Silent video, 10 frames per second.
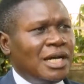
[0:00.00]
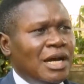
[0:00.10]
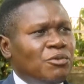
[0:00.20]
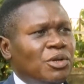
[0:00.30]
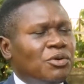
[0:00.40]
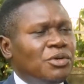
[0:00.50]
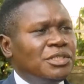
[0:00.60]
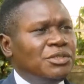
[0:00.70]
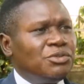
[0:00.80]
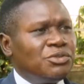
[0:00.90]
and we'll
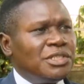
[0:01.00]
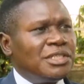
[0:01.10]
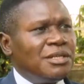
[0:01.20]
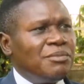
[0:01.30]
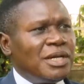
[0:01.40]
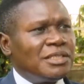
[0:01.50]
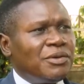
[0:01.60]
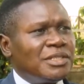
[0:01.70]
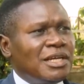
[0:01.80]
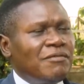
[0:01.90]
continue treating him as
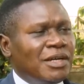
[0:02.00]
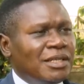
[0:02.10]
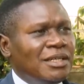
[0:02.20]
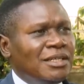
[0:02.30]
our servant.